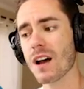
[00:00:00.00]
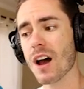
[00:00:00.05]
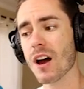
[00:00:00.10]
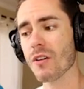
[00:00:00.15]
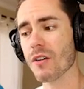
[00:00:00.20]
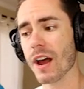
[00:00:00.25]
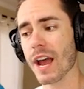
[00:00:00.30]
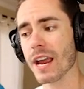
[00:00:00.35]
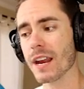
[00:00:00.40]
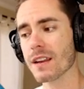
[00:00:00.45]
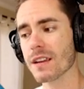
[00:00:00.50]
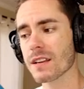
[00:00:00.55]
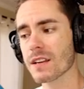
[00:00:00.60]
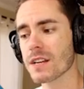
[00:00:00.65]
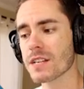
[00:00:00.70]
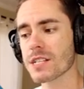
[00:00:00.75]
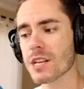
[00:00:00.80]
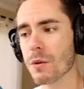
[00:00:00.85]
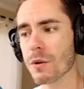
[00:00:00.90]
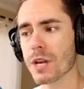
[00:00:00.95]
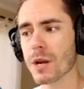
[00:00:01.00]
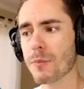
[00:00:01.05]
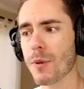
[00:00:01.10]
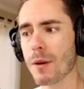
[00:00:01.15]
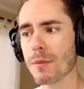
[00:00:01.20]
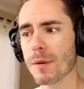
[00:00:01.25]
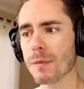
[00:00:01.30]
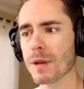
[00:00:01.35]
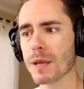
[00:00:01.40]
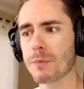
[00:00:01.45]
Alright, so we could
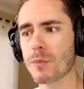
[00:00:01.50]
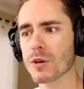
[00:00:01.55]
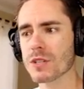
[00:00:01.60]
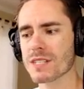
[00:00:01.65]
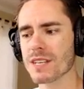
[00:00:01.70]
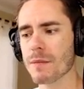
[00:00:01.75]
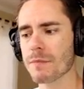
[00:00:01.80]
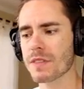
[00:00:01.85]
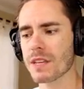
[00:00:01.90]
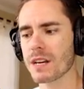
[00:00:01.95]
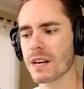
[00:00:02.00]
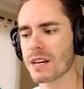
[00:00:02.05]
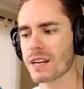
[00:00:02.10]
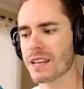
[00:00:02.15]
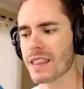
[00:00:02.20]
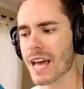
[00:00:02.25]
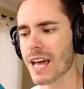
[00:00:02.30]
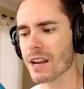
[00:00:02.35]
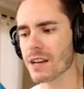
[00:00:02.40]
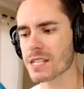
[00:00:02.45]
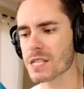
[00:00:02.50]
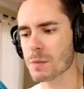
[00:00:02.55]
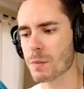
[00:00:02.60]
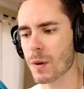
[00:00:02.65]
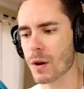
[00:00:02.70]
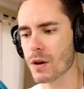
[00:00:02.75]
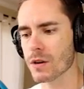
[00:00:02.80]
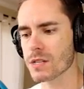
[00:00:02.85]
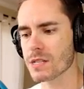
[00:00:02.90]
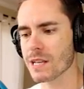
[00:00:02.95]
probably put something into that, I
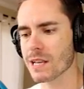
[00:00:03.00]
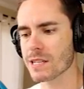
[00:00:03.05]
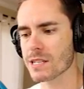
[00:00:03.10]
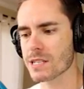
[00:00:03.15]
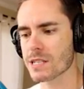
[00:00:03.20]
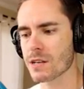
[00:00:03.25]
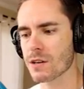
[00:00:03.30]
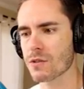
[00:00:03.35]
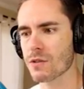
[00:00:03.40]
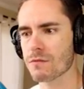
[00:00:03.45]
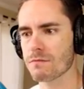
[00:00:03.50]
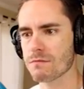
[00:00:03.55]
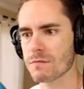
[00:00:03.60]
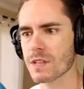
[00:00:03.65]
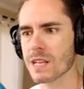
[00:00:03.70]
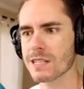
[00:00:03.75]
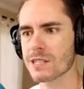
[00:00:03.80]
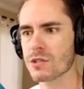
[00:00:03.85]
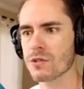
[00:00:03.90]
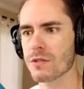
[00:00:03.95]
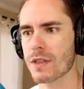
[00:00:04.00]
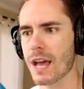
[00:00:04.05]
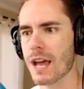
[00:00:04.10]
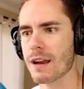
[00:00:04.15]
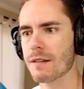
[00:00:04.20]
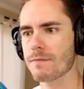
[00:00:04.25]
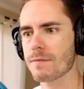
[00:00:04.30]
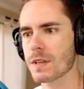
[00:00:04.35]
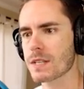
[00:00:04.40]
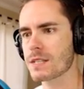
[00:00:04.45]
suppose. Let's do, let's do
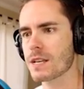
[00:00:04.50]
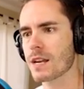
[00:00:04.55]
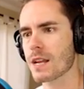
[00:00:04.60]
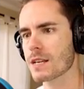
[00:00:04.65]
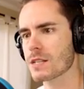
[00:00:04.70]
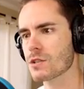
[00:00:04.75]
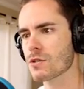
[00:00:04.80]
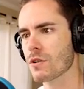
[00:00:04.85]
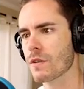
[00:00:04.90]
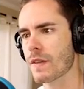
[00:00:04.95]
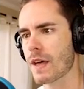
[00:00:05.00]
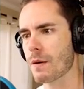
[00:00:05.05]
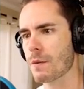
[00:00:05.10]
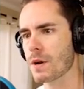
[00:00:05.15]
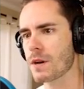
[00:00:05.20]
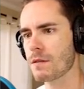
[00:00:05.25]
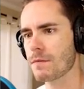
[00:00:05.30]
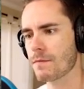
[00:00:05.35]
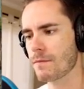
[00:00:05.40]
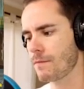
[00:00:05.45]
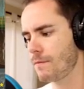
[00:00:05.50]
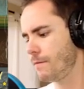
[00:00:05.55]
that. Let's hit enter on that one.